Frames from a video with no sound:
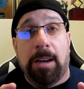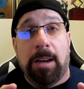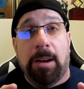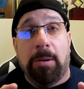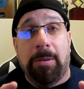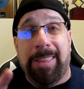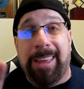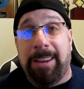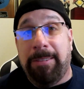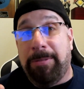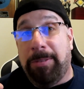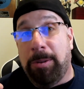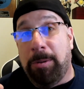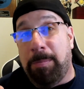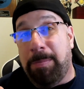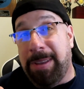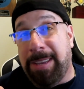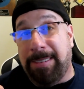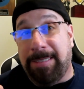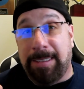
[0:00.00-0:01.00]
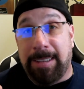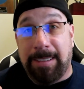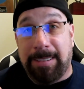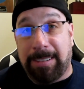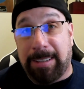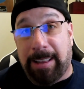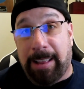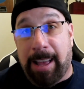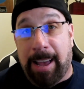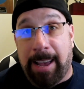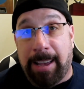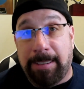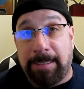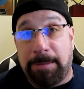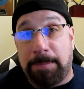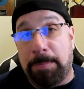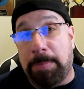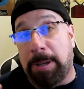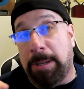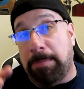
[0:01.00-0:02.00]
They flew business class,
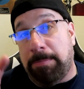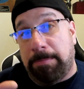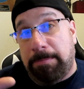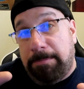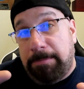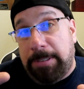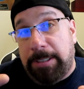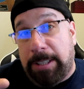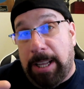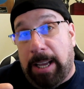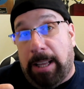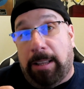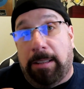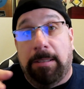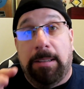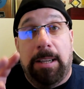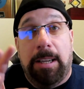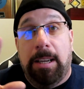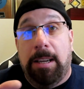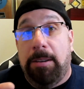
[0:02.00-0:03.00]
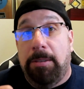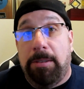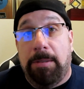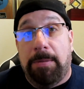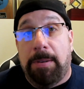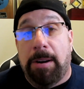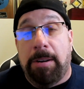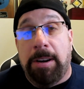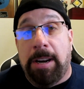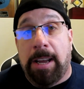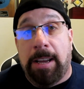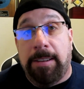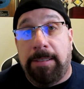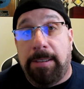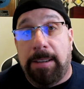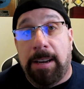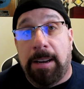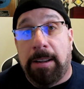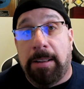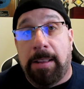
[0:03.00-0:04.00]
but still, it's a very
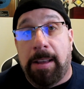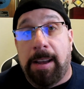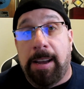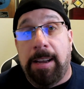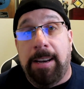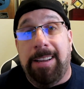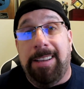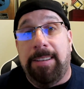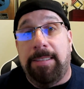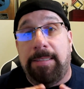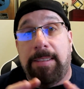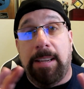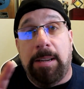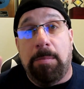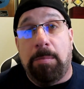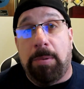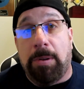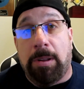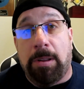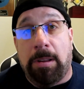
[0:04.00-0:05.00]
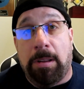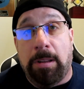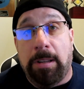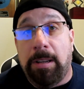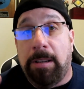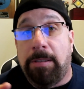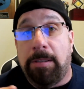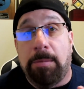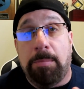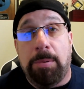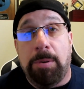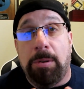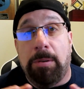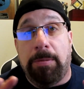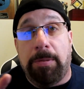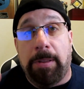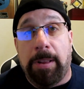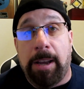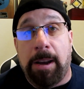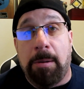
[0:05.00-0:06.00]
nice airline. Istanbul is a
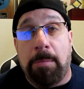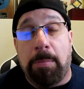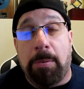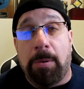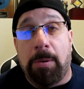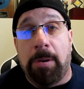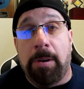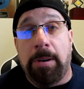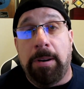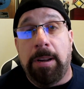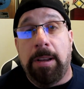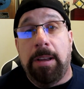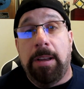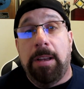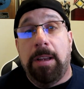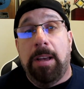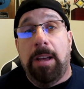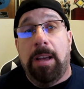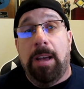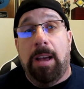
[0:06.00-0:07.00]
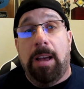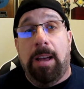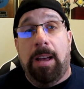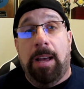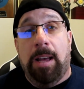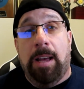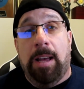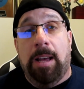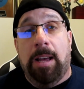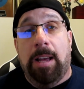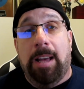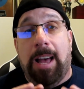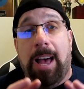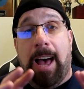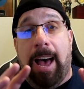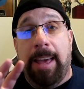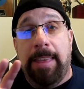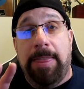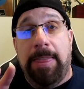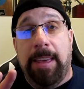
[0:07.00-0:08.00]
beautiful airport.
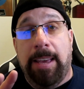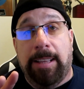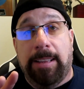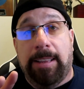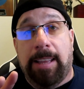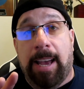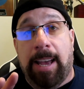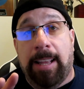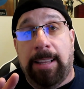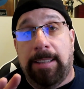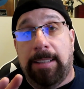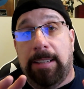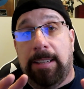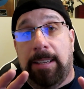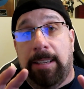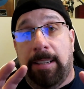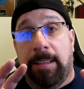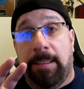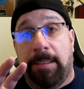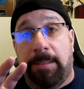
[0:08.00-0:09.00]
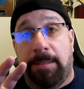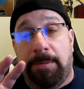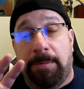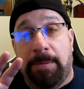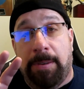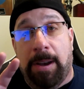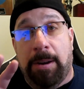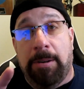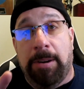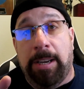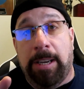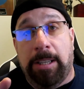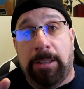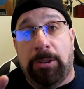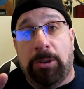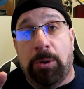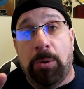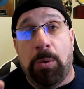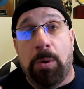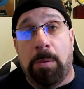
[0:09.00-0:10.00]
I think that is very
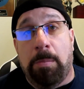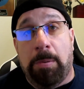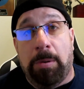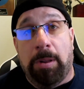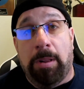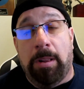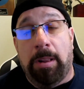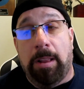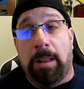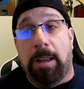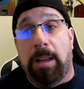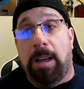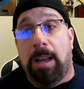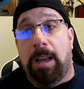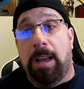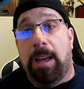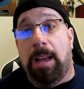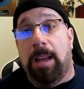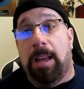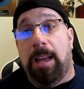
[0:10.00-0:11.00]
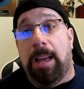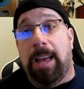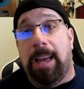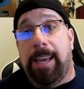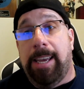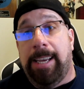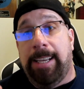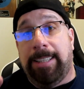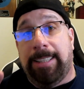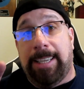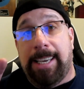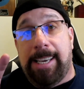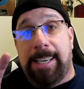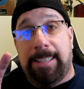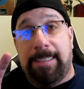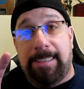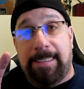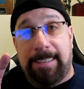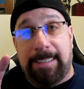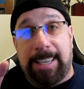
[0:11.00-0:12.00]
doable. It
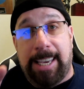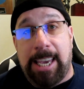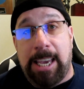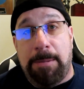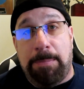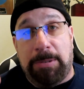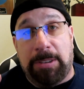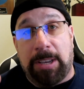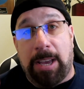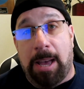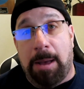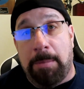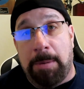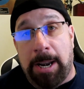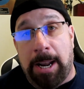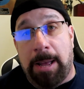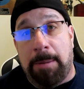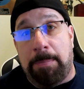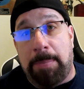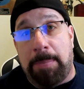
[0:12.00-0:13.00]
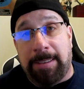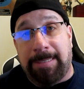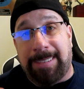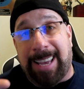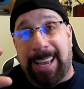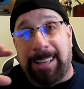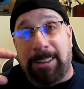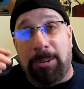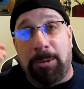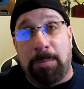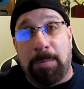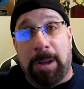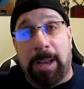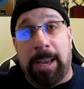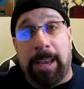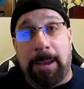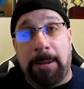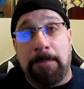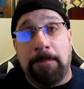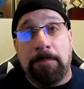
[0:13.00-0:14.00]
keeps coming up I do
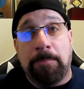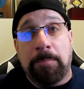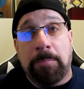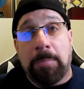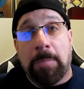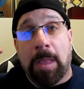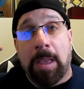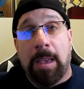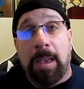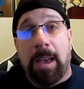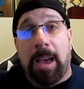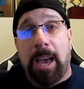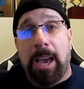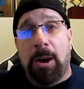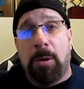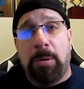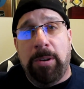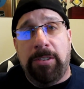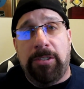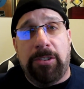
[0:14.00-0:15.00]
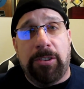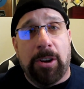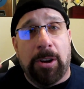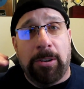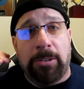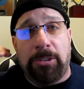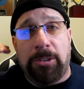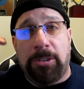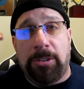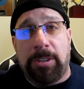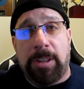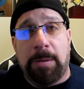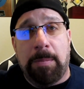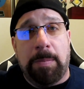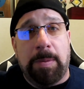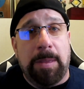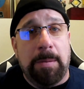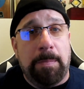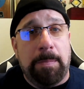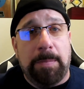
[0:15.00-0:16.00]
I always search to
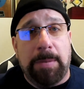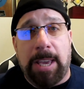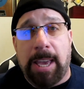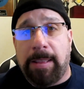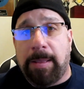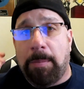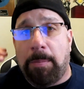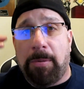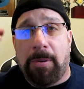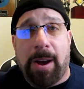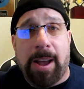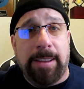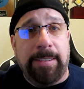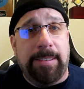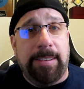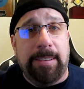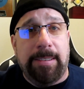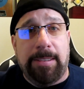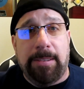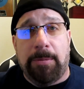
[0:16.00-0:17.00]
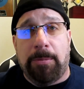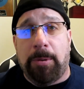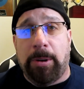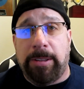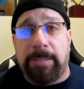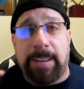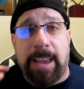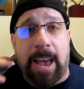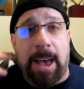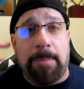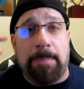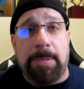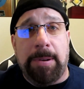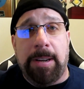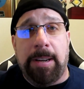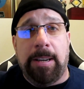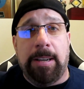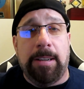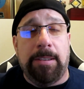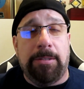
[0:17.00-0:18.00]
get the prices of what's
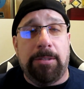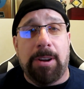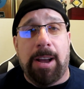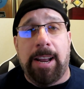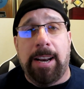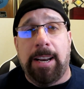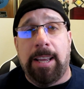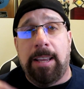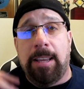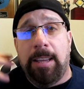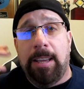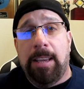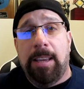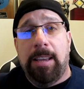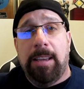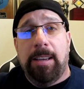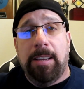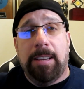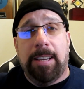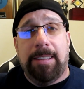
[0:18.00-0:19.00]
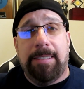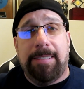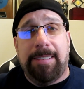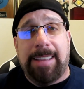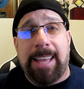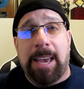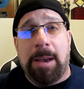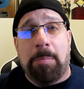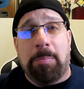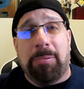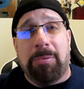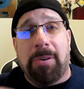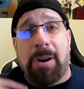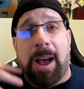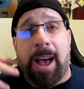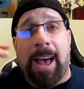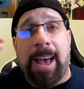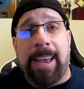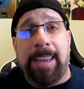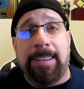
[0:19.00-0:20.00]
happening, trying to stay
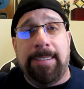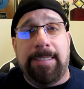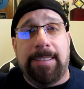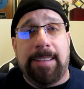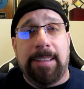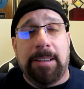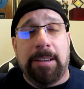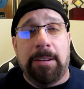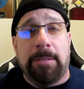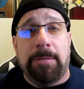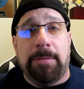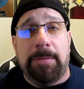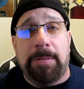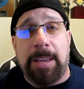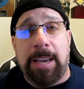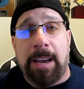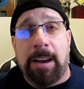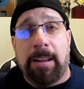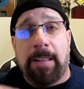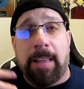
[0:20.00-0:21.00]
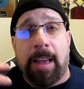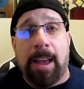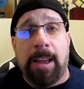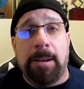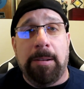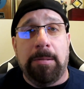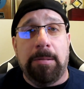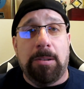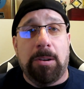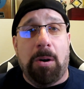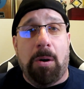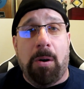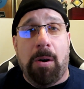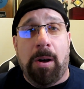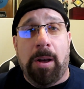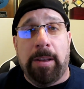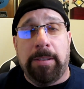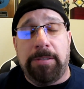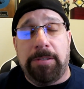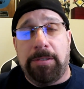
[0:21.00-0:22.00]
apprised of the airline
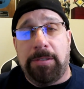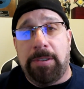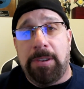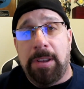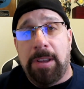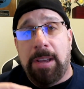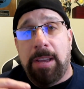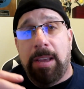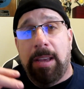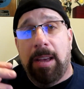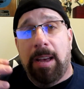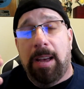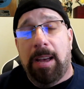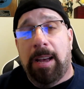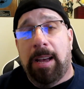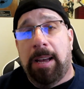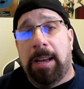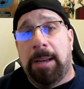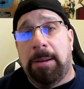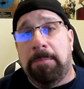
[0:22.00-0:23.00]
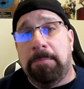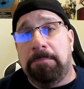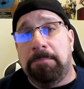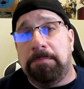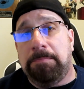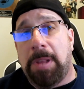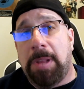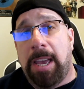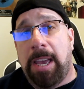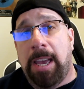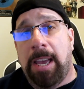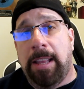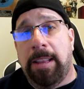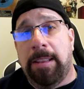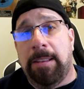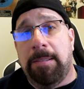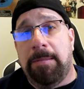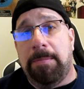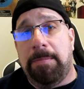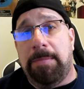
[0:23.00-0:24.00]
costs.
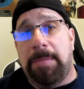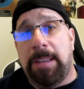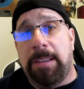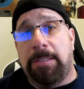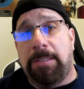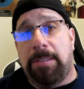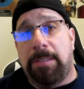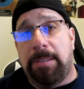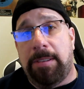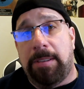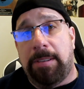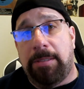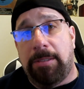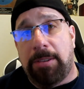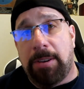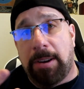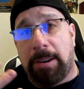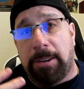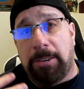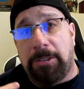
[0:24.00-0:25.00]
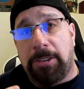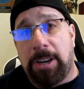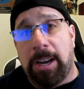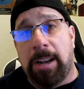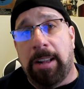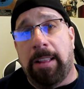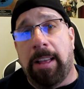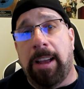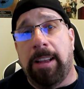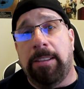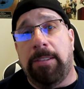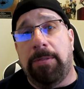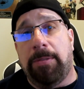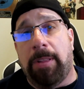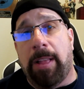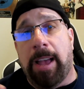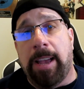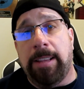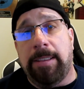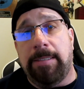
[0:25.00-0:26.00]
And this Turkish Airlines
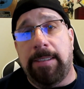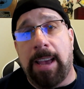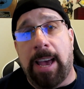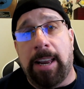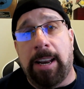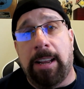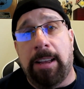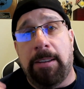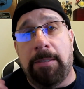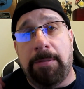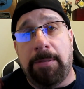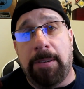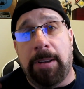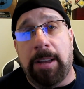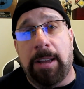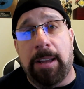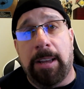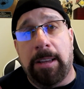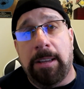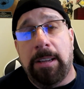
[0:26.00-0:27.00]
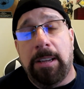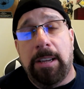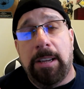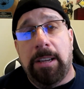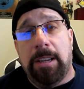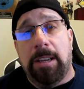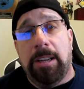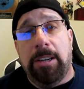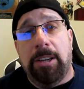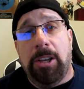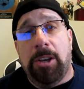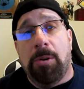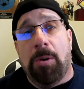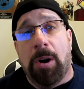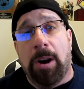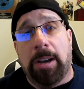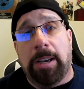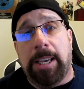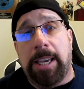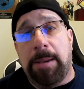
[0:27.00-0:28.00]
flights out of New
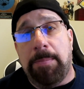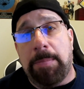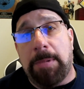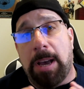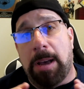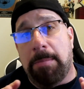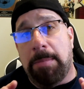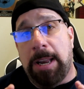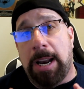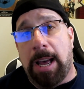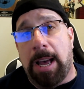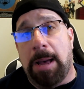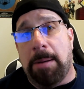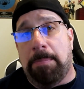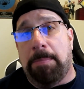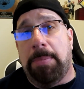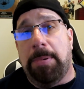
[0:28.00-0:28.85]
York keep coming up.